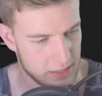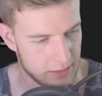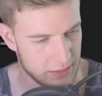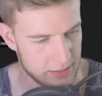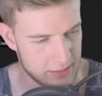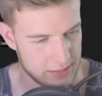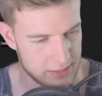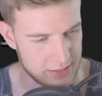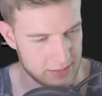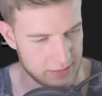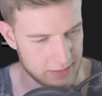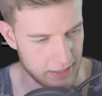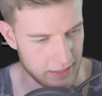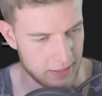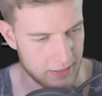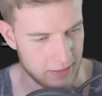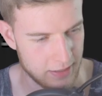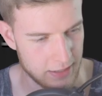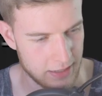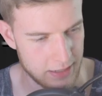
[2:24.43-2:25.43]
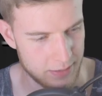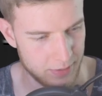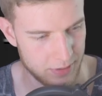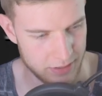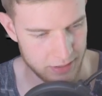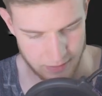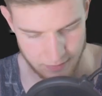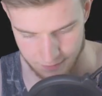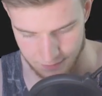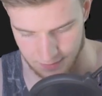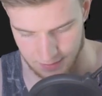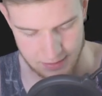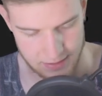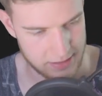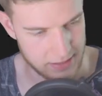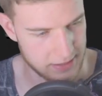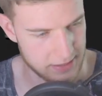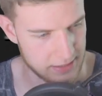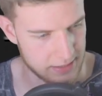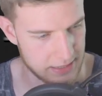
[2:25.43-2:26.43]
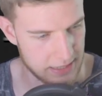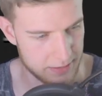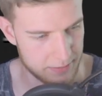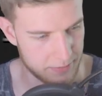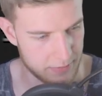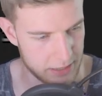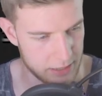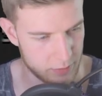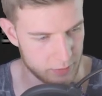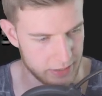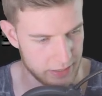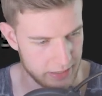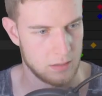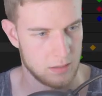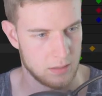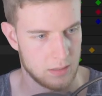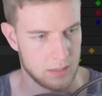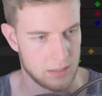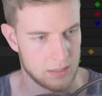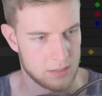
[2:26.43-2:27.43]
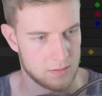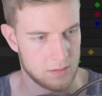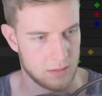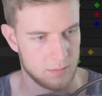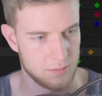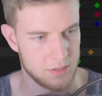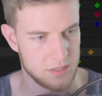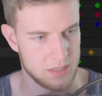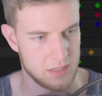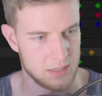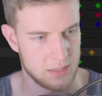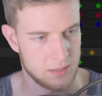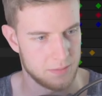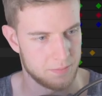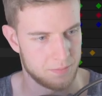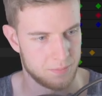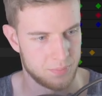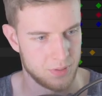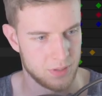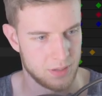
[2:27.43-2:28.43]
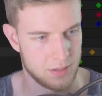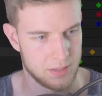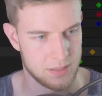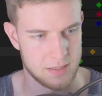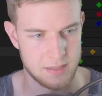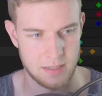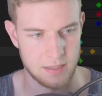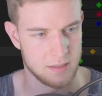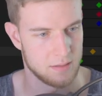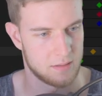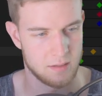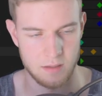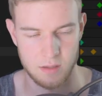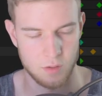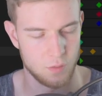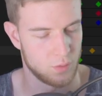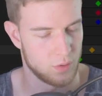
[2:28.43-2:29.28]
this stick, I believe, because this is not my rig. Okay, so I'm just gonna put this into the